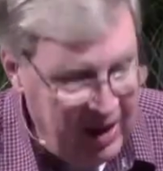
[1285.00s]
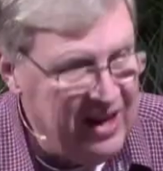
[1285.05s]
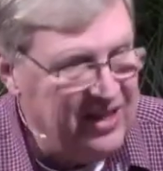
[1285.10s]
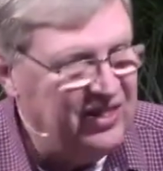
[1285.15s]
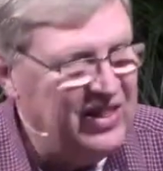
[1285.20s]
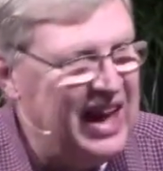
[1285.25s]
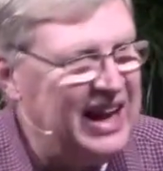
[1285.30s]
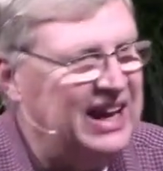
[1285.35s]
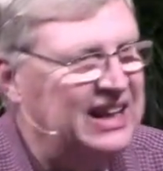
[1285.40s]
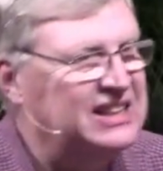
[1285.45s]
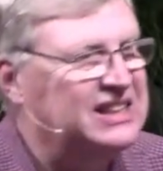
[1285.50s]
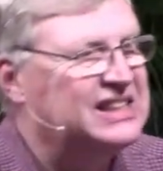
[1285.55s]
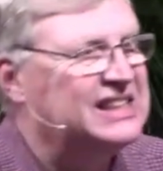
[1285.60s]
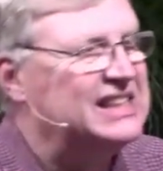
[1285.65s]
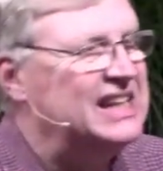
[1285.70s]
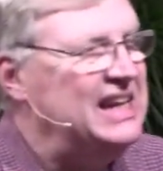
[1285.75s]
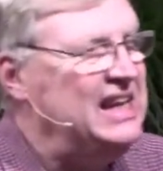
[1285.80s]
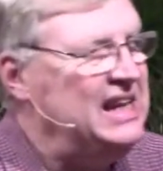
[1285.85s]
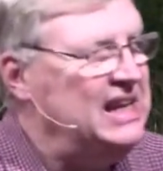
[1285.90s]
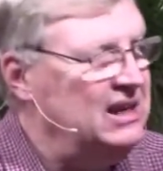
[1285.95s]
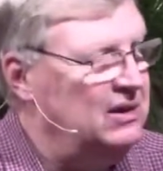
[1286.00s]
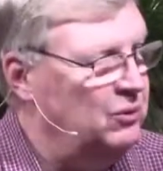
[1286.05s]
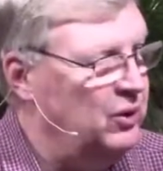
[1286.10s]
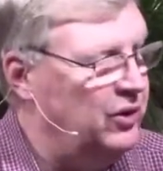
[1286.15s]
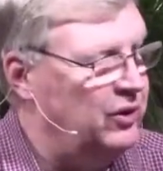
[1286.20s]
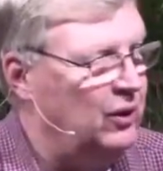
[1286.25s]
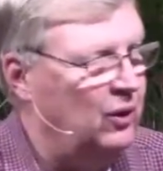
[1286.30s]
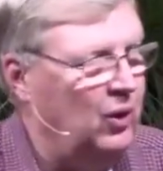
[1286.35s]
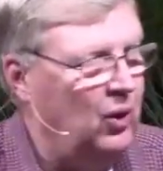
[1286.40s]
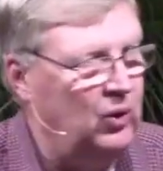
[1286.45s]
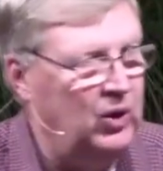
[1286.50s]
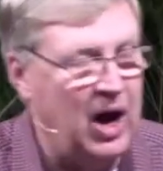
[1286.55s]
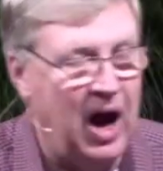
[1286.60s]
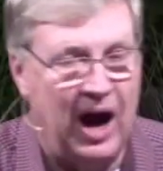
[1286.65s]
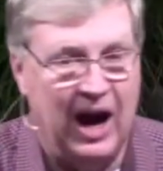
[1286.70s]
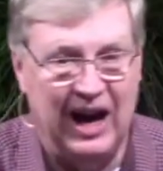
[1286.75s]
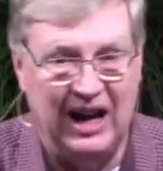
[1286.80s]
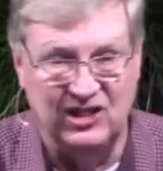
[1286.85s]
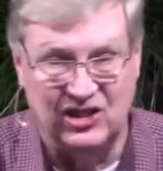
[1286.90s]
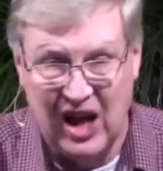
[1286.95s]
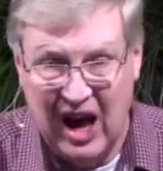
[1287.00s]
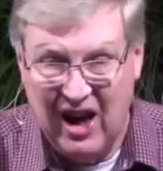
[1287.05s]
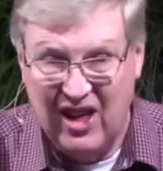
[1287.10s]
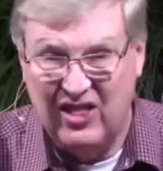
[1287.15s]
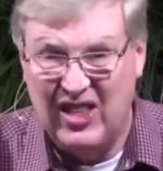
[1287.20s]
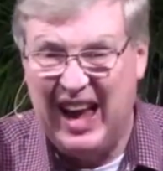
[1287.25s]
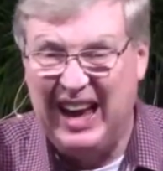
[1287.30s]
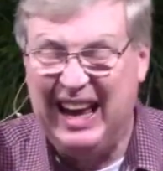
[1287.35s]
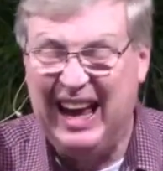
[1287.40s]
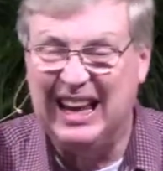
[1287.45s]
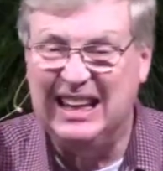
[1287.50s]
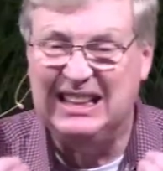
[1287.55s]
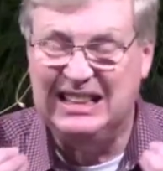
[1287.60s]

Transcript: They had seen with their own eyes. They had